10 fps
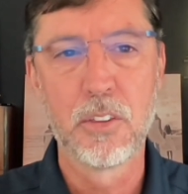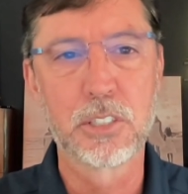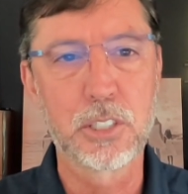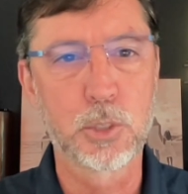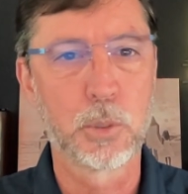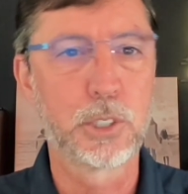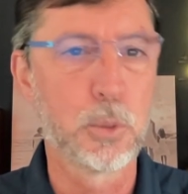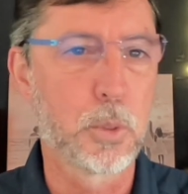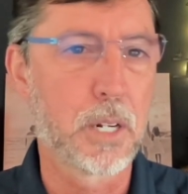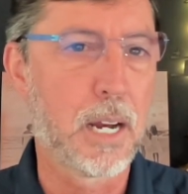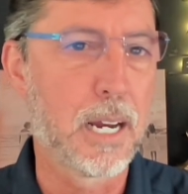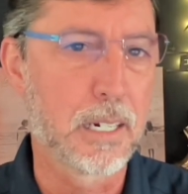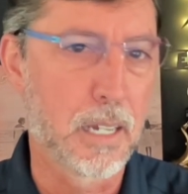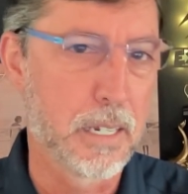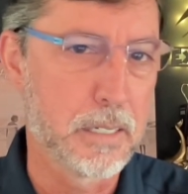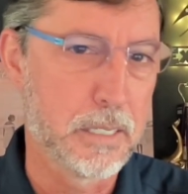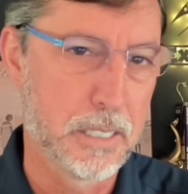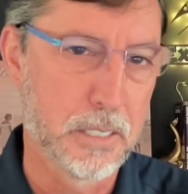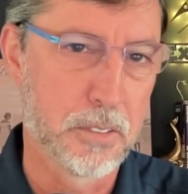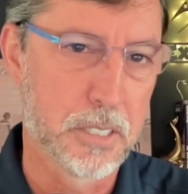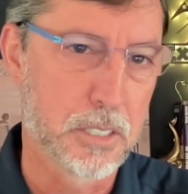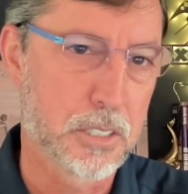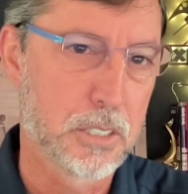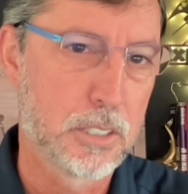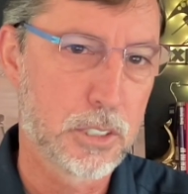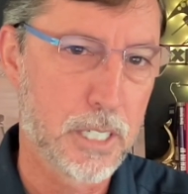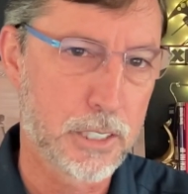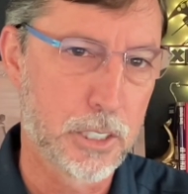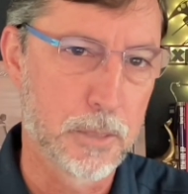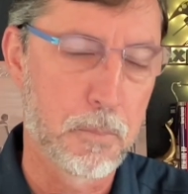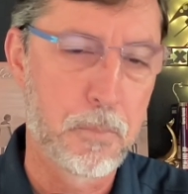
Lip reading: this is what you want to highlight in this section.